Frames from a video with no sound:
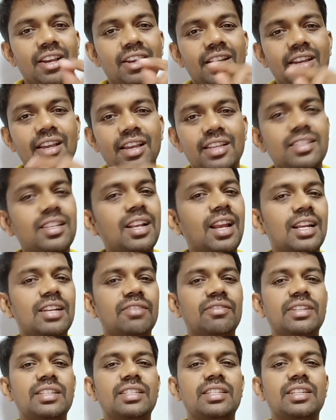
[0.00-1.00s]
Excel
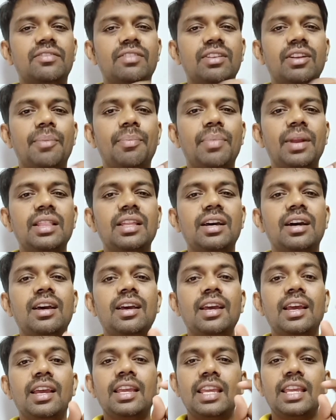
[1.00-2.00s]
activities, it will apply
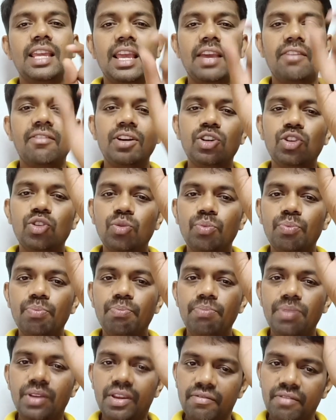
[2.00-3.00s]
the A one to
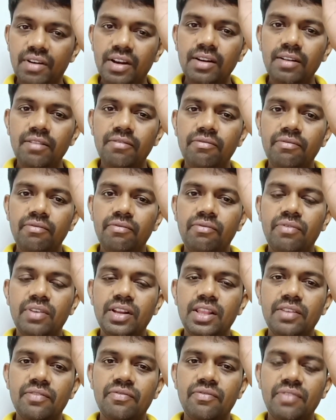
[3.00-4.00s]
B one for
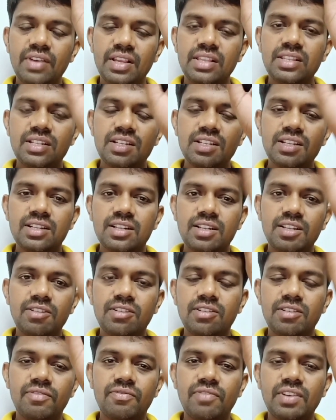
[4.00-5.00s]
the first uh,
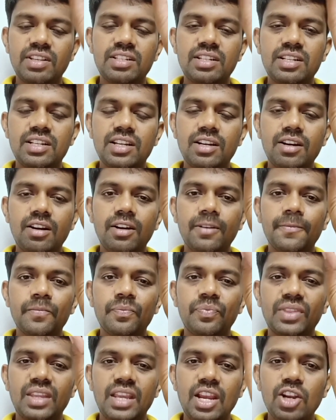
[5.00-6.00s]
first record,
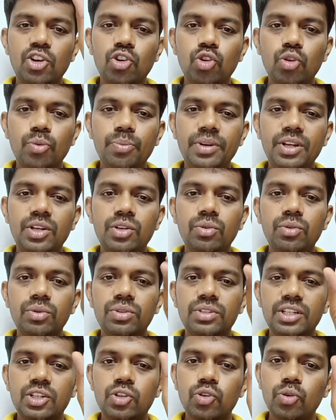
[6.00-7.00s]
A two to B two,
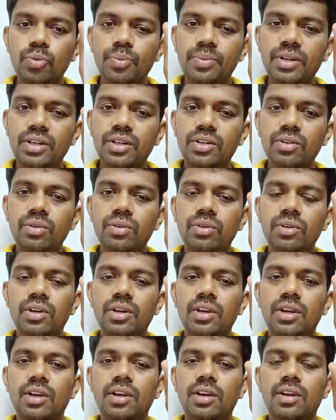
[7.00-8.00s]
C two to B two,
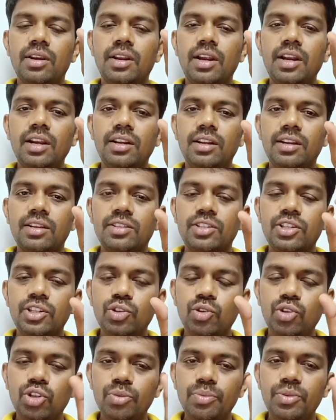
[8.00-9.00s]
right, C
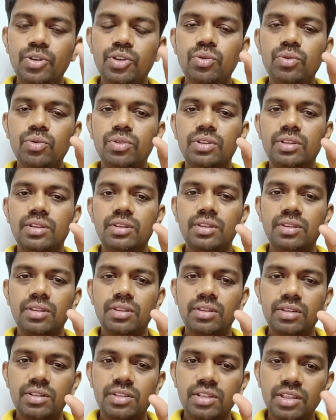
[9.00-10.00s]
two into B two,
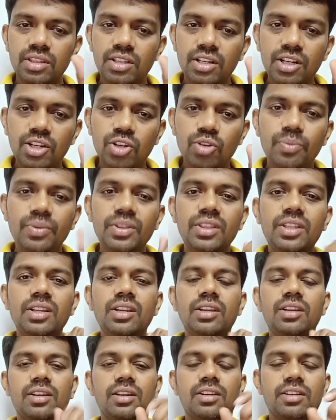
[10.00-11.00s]
C three into B three,
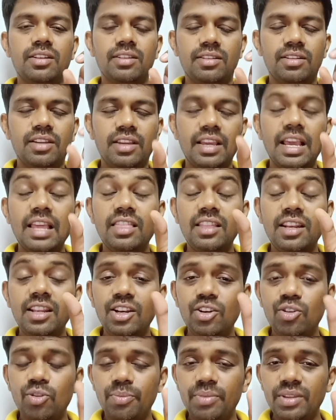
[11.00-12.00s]
A three
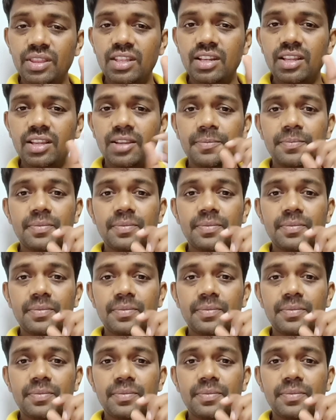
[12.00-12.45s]
into B three,